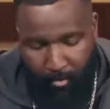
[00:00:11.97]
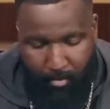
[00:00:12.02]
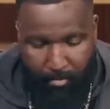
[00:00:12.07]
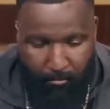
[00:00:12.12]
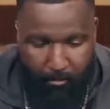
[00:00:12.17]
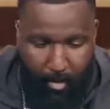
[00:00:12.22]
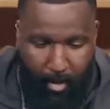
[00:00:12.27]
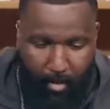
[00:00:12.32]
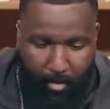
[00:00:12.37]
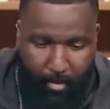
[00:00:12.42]
of
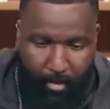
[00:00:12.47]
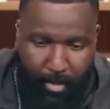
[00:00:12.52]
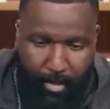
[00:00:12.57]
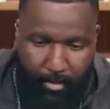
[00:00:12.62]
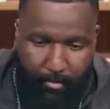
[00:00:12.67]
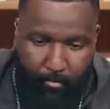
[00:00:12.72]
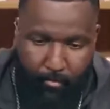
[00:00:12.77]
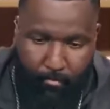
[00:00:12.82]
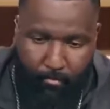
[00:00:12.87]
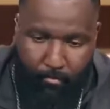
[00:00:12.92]
all,
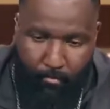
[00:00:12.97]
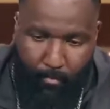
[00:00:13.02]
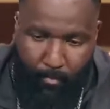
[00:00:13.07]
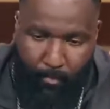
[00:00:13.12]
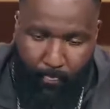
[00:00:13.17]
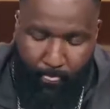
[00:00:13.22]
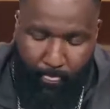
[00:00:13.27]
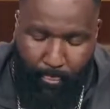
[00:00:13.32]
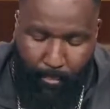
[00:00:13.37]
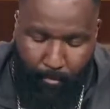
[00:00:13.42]
like,
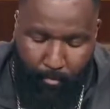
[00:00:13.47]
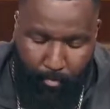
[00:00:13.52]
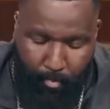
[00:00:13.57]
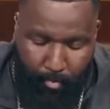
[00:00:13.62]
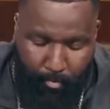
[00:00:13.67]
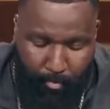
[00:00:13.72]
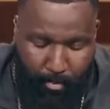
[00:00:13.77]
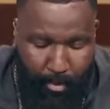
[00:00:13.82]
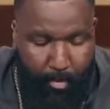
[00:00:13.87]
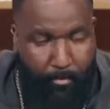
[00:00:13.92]
when you
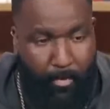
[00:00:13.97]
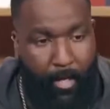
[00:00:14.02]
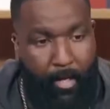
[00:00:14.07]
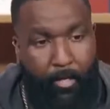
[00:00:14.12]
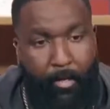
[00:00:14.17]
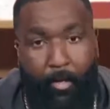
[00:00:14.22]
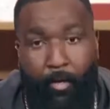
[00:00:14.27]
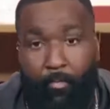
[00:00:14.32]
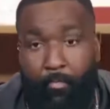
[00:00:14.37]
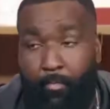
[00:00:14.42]
think about
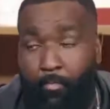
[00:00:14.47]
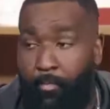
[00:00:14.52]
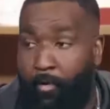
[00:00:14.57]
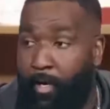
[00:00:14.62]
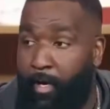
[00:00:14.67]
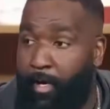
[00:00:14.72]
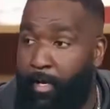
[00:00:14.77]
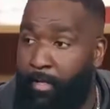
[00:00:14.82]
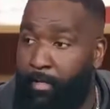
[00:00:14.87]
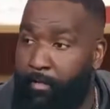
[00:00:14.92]
Kobe
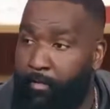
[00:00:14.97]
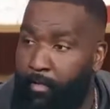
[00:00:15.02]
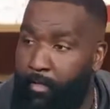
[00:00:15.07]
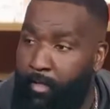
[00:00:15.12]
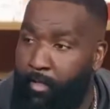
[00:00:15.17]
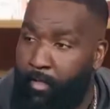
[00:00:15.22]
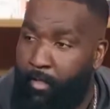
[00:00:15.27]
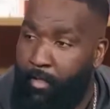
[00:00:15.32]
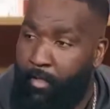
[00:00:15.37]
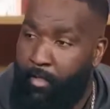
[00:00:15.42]
Bryant,
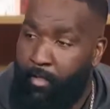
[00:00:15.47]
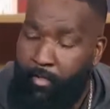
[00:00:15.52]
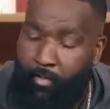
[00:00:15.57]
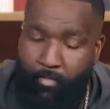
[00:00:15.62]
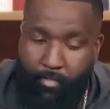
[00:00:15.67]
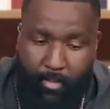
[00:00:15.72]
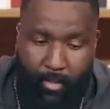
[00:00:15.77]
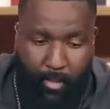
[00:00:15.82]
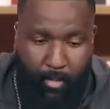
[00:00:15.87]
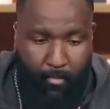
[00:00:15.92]
you
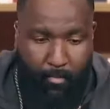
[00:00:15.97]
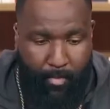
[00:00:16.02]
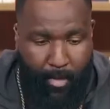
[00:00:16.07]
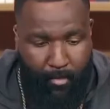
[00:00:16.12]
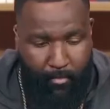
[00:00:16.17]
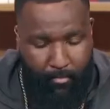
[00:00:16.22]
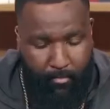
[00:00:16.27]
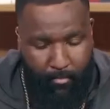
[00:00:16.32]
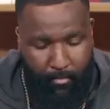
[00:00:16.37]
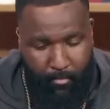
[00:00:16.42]
think
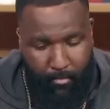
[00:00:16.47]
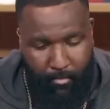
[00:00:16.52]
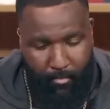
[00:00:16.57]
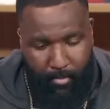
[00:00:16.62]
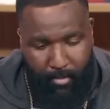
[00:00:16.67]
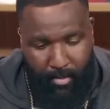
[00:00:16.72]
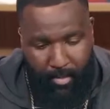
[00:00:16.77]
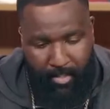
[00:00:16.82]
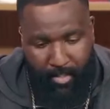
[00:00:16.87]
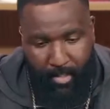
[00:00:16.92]
about
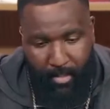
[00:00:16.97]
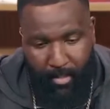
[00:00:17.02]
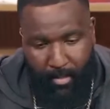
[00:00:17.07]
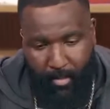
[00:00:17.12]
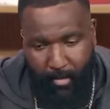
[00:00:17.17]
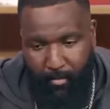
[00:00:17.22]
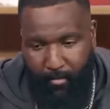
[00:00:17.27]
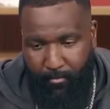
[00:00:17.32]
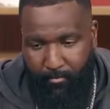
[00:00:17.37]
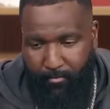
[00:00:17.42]
the
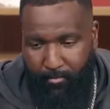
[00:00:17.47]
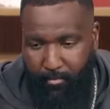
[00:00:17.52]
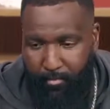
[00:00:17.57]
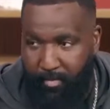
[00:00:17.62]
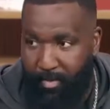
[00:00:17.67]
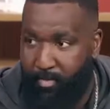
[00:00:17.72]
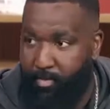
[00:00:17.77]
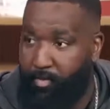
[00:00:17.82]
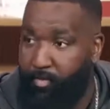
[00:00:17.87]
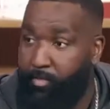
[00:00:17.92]
king of
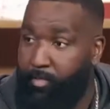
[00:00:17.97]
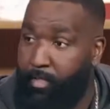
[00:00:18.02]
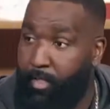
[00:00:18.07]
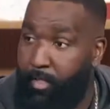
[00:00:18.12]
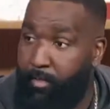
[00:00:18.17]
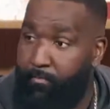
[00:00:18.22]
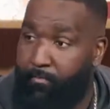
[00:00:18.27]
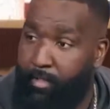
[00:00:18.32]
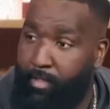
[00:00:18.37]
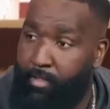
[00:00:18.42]
mental
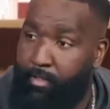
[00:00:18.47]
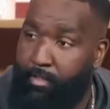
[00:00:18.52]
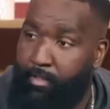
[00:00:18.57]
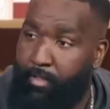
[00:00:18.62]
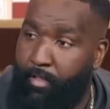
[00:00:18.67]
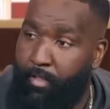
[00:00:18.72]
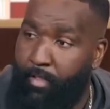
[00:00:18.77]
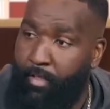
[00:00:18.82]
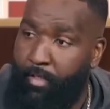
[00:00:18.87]
toughness.